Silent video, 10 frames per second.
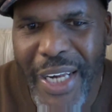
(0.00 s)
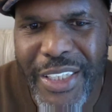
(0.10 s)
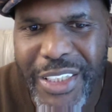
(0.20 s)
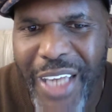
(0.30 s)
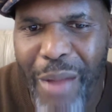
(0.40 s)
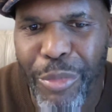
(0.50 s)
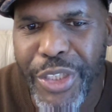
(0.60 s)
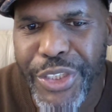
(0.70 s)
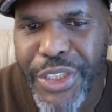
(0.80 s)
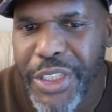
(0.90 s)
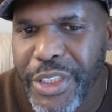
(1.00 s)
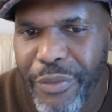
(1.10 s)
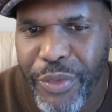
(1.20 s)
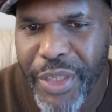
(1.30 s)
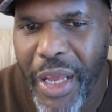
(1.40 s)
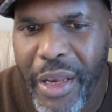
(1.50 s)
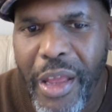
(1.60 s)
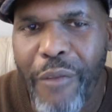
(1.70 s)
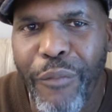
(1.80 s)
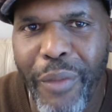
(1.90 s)
not the time of the season for
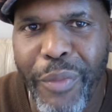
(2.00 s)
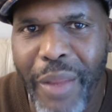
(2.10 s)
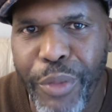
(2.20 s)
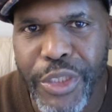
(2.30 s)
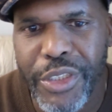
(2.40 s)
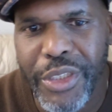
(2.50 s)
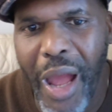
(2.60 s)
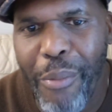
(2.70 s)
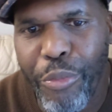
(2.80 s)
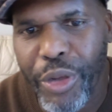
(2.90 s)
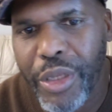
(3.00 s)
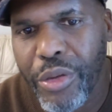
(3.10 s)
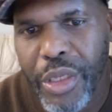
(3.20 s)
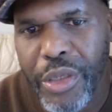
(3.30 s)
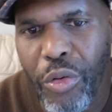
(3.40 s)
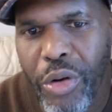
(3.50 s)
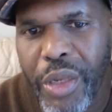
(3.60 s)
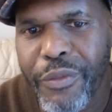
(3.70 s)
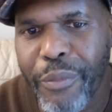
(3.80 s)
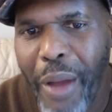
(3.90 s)
that person to operate in, or
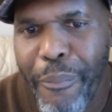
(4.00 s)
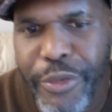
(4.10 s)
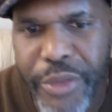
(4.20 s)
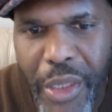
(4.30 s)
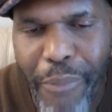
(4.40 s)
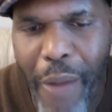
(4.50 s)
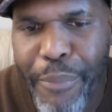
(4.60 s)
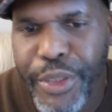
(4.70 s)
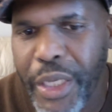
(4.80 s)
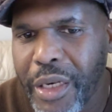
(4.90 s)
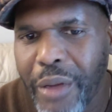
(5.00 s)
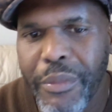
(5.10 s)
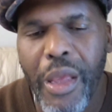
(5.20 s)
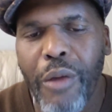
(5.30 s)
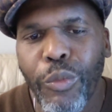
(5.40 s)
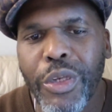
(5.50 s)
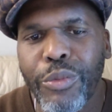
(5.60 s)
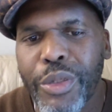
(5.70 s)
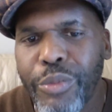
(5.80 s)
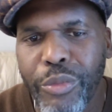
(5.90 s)
even to pop his head up. We're
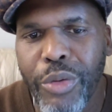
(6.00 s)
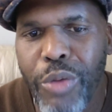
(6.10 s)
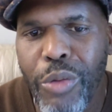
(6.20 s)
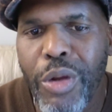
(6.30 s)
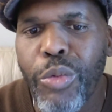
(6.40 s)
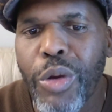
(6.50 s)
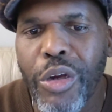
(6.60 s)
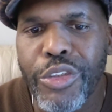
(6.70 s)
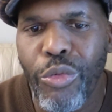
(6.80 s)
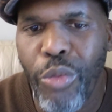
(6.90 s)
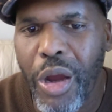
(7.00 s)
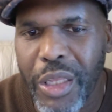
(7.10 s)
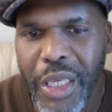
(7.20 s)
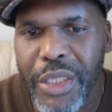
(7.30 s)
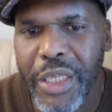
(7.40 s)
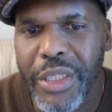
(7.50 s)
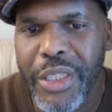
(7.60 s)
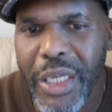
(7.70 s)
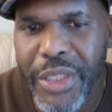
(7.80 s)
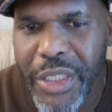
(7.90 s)
going to walk
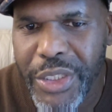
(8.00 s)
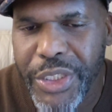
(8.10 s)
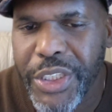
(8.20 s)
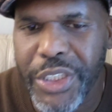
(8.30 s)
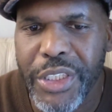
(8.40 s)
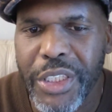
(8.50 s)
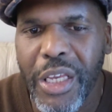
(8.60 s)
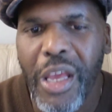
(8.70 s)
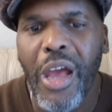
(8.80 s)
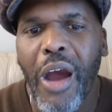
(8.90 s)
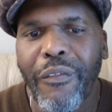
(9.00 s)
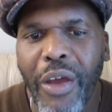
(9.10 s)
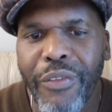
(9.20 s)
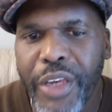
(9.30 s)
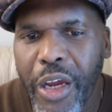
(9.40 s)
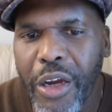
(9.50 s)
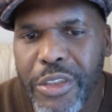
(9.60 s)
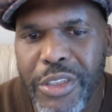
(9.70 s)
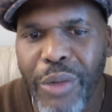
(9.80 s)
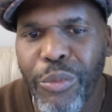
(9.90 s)
in the consistency of the
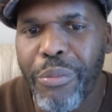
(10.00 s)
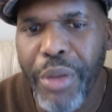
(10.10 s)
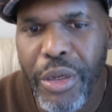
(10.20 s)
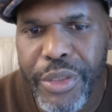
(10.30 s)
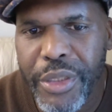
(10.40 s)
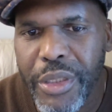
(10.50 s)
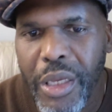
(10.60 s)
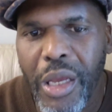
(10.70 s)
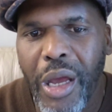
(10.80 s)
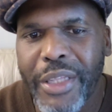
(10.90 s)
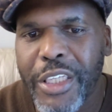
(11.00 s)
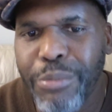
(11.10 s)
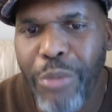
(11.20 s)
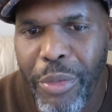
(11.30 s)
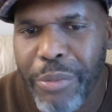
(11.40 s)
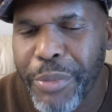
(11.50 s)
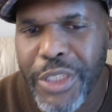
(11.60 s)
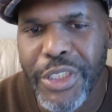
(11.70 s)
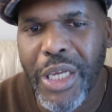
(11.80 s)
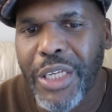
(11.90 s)
characters that we're building at this moment,
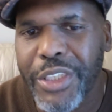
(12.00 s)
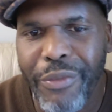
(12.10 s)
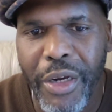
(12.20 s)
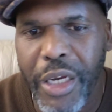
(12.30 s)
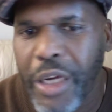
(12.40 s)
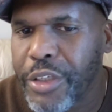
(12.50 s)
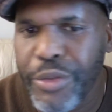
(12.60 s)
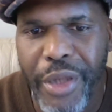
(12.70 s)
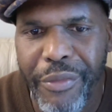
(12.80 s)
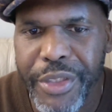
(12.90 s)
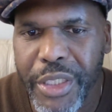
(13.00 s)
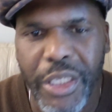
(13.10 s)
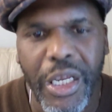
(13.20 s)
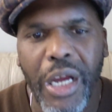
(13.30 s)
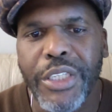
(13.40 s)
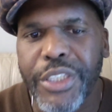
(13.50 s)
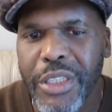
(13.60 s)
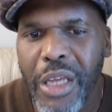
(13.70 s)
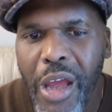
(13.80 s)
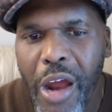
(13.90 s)
because the content of our character is everything. The
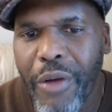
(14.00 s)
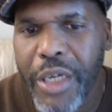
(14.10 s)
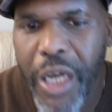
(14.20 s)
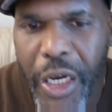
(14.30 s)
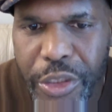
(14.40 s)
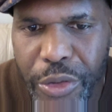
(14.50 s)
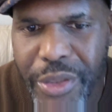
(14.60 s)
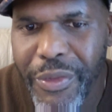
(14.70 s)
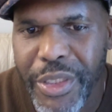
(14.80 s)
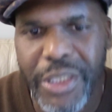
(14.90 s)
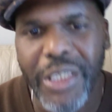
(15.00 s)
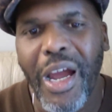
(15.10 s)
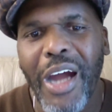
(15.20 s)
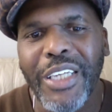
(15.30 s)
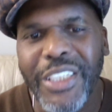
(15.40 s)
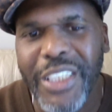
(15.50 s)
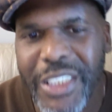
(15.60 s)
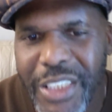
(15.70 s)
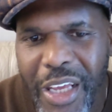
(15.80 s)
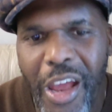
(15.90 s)
content of our character is everything. The
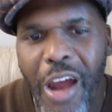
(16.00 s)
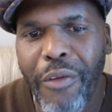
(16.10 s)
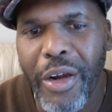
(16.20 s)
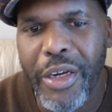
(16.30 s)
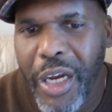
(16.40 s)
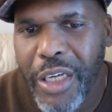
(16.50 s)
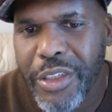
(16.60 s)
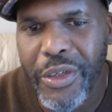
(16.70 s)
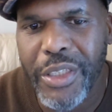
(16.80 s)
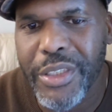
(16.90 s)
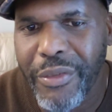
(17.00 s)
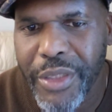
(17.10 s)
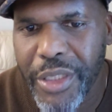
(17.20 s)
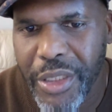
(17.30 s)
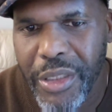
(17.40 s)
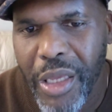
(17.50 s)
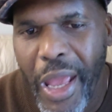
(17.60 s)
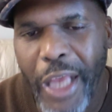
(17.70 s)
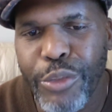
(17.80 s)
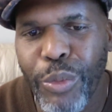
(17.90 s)
content of our character is everything.
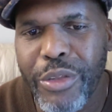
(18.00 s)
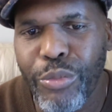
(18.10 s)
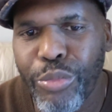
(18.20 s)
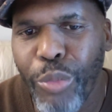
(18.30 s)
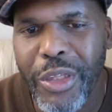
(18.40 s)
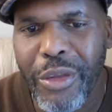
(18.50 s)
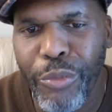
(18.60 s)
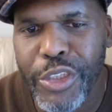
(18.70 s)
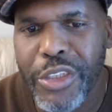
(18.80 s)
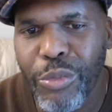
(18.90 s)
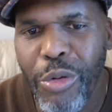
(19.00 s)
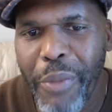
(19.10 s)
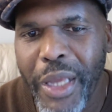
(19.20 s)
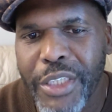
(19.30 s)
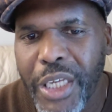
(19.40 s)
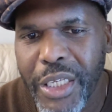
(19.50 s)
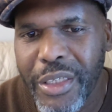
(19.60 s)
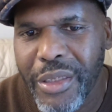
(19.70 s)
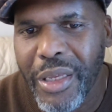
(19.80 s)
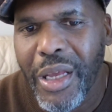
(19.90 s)
And so we have to make sure that we're
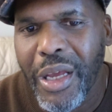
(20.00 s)
maintaining